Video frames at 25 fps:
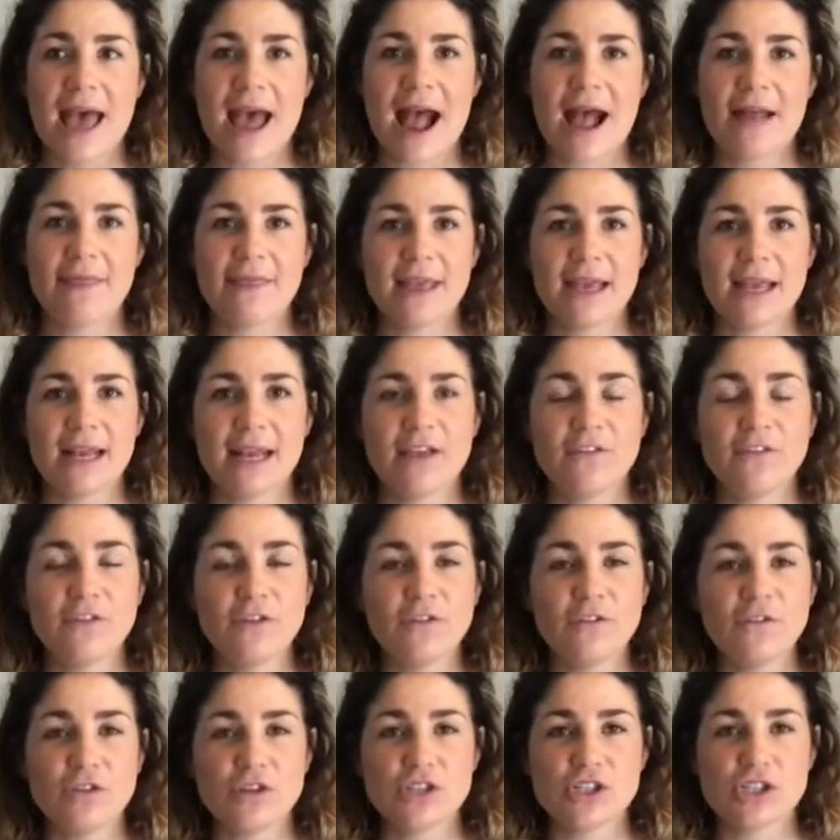And then if
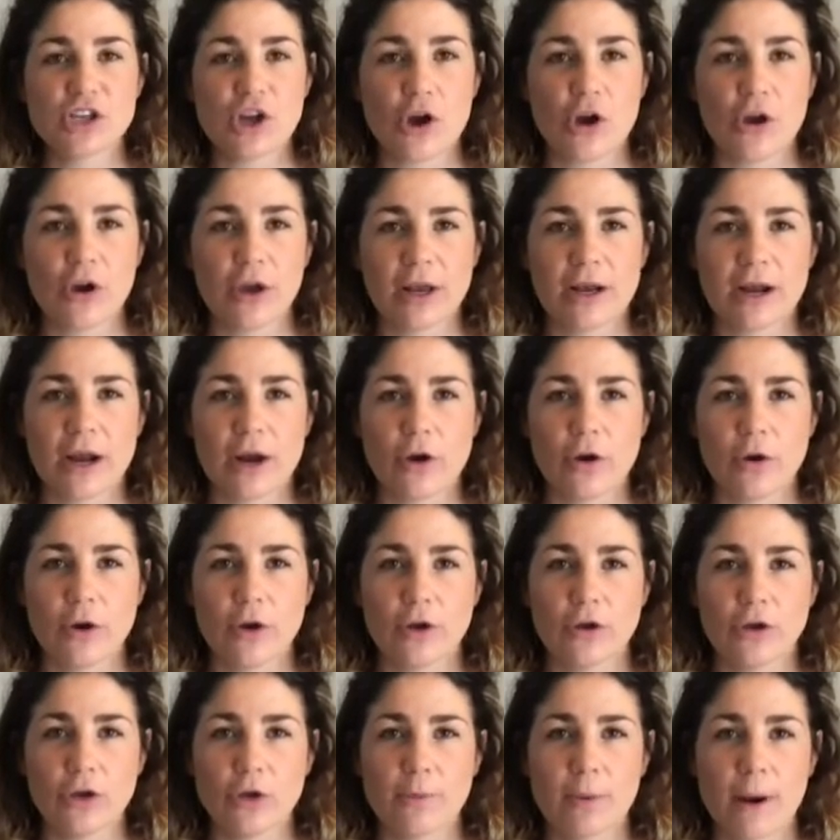you've used coconut
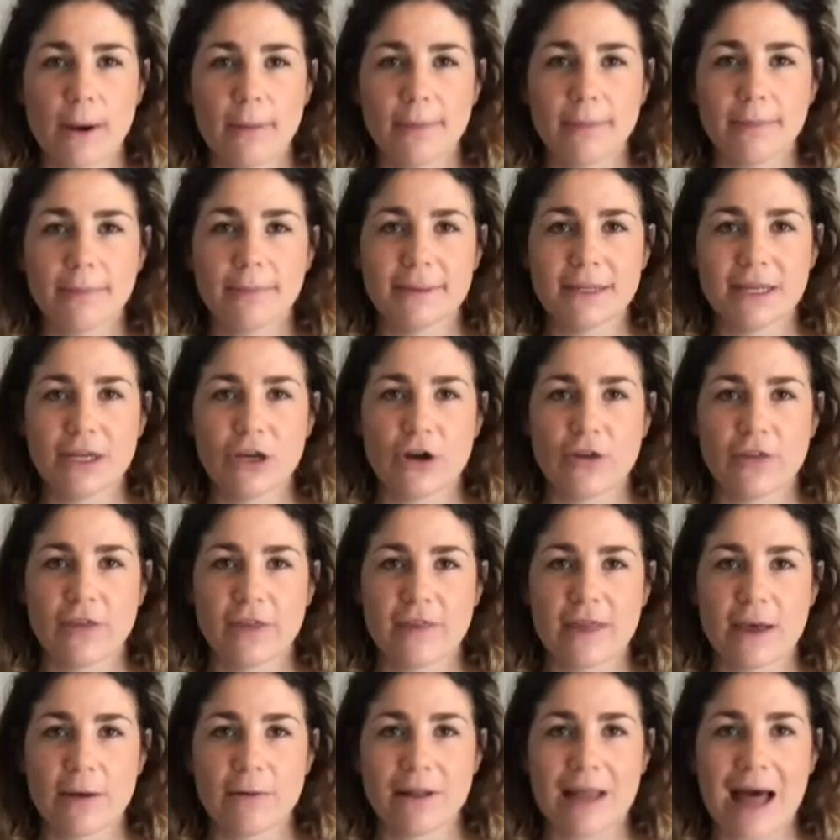oil, you probably know that
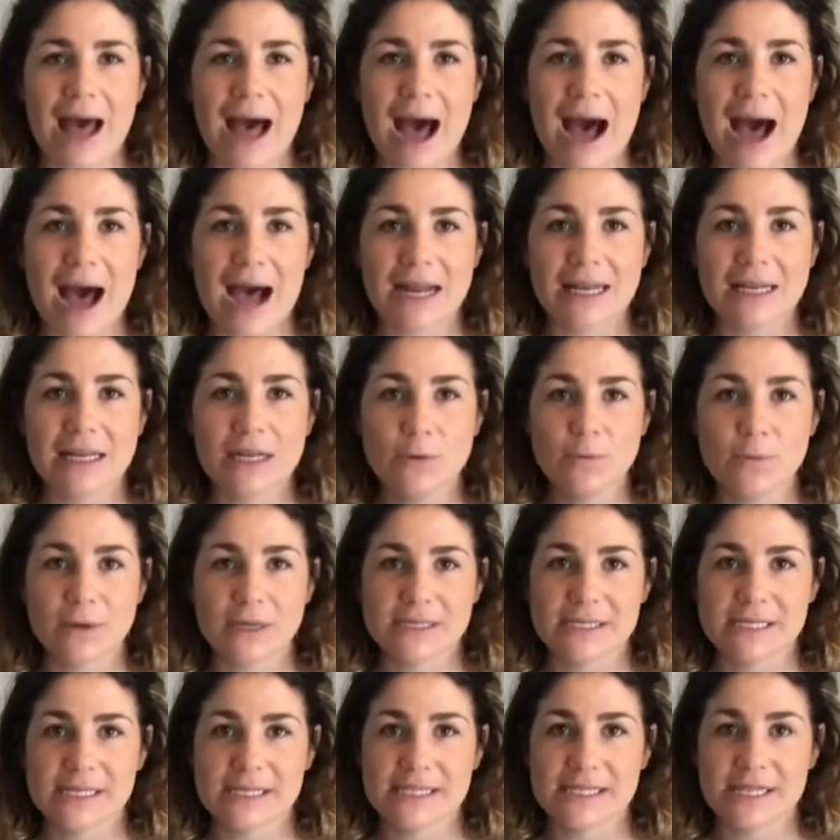that will harden
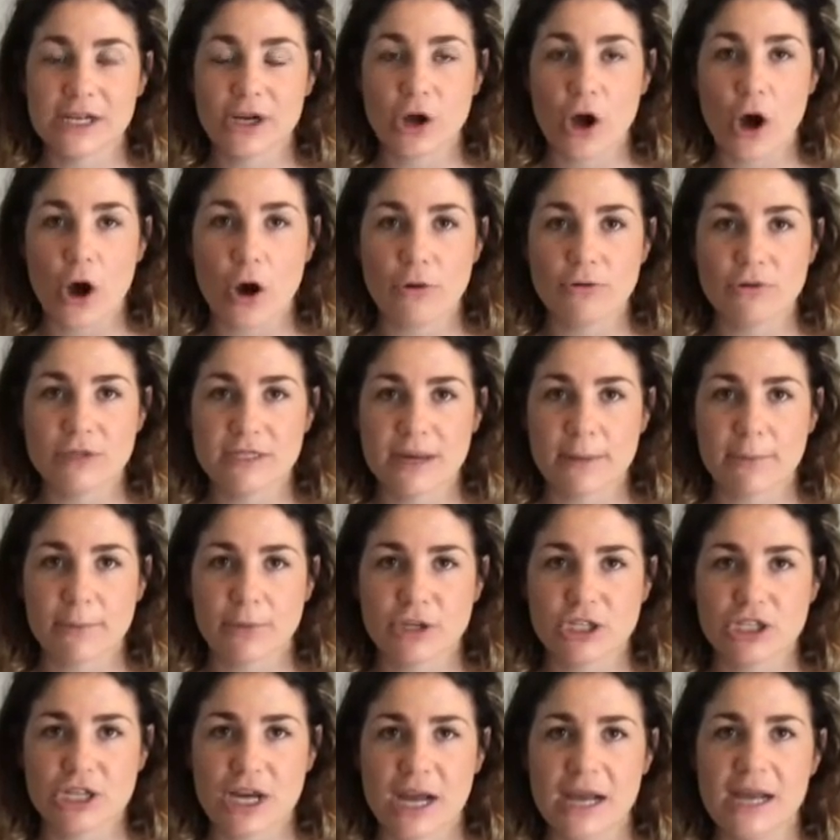once it's in a cold
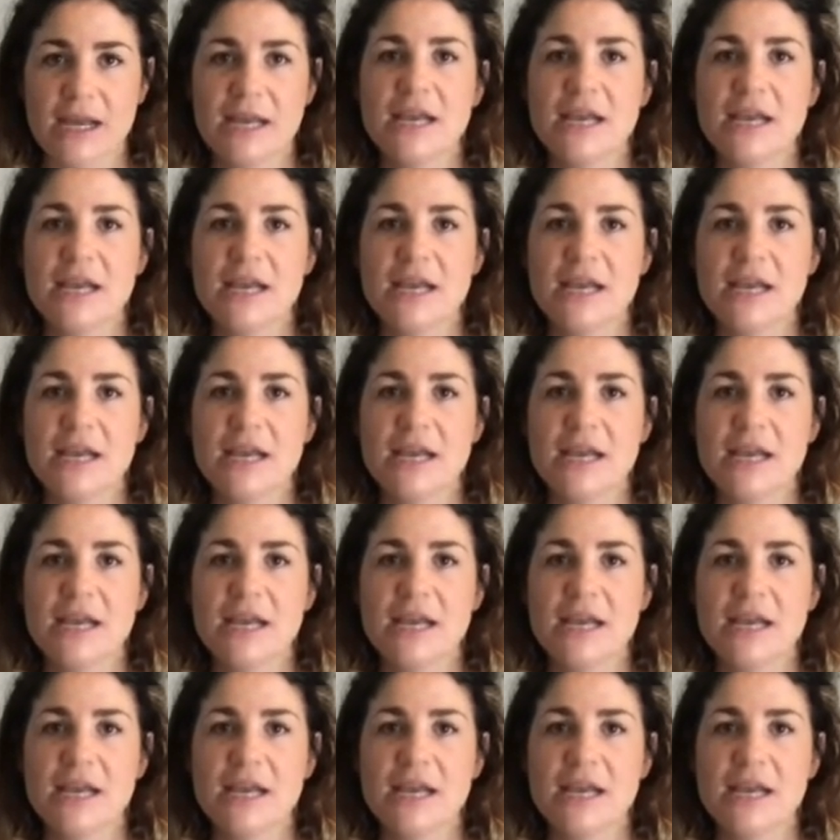temperature.